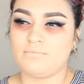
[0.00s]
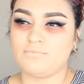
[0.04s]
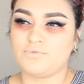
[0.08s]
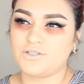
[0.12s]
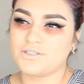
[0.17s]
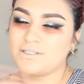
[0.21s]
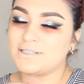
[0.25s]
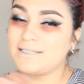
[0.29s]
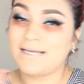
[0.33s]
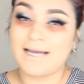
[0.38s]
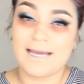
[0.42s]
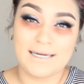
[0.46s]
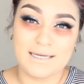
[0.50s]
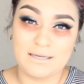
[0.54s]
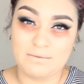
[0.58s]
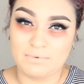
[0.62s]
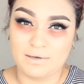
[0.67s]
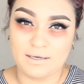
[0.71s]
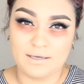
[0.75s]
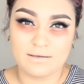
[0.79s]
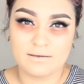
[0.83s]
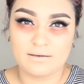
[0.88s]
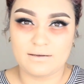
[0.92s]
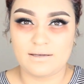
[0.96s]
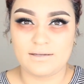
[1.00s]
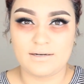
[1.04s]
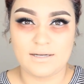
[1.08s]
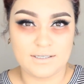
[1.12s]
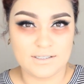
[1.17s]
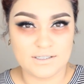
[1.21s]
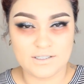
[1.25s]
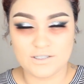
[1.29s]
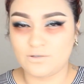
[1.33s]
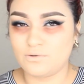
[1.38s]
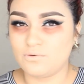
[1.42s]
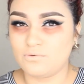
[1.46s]
just a tiny bit, and I
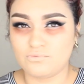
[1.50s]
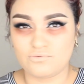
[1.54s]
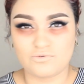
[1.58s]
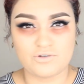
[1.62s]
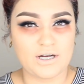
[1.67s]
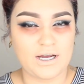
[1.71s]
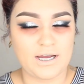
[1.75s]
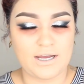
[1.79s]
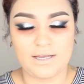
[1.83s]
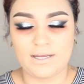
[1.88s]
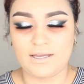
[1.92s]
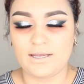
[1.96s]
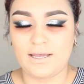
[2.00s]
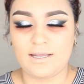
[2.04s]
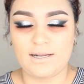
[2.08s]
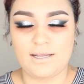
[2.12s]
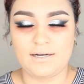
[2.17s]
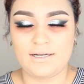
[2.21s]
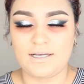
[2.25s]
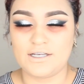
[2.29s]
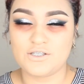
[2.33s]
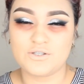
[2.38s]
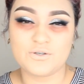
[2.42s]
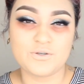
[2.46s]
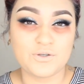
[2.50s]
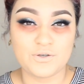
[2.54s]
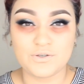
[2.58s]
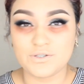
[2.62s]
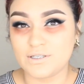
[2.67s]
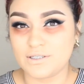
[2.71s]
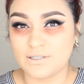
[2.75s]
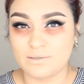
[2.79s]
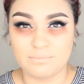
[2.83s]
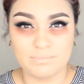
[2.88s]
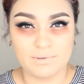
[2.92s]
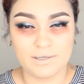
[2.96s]
still try and I still use
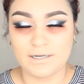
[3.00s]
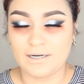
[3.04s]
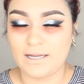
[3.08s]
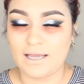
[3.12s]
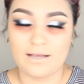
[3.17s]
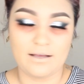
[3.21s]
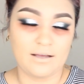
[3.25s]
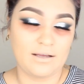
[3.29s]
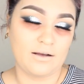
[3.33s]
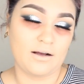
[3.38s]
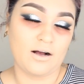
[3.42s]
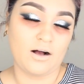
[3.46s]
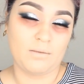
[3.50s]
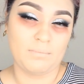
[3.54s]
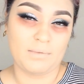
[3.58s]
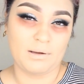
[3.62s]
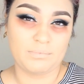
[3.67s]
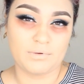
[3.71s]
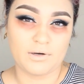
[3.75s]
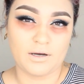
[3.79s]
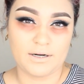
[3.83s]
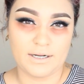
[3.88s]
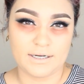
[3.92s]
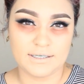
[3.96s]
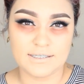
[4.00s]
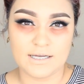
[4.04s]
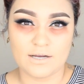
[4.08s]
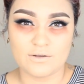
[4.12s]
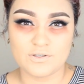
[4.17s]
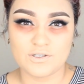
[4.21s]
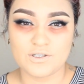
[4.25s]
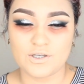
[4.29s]
it to blend all my product out.